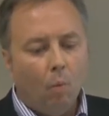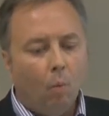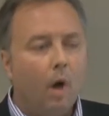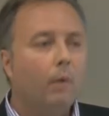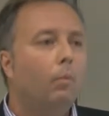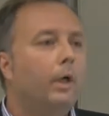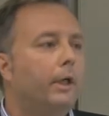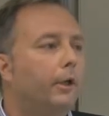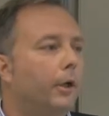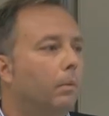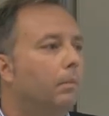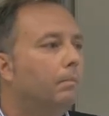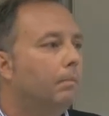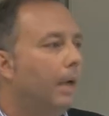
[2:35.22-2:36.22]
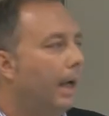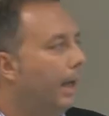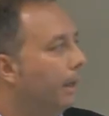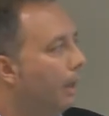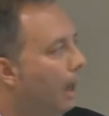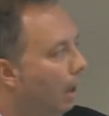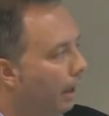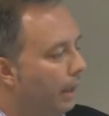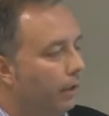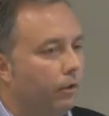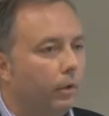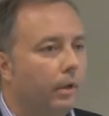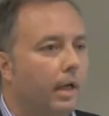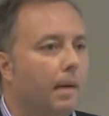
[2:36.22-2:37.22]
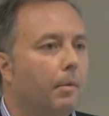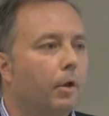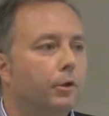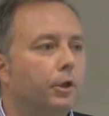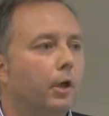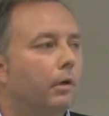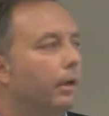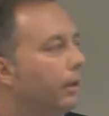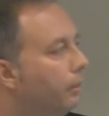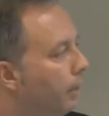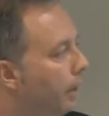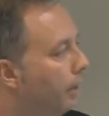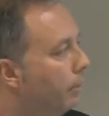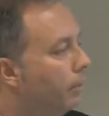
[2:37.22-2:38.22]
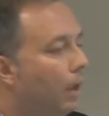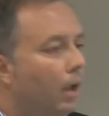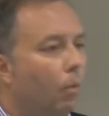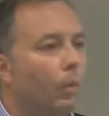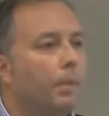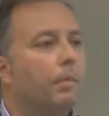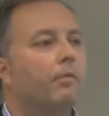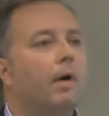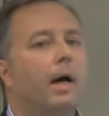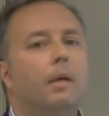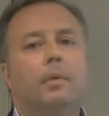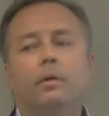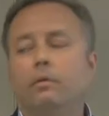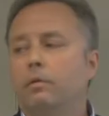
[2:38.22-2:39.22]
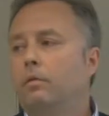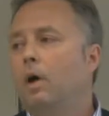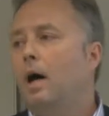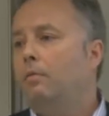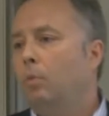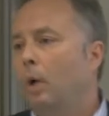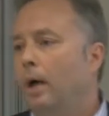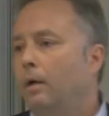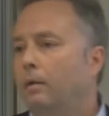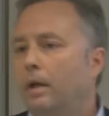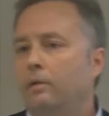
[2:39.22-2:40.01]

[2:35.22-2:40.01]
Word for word: What we do, and I'll get into a demo and show this, is we provide a piece of software.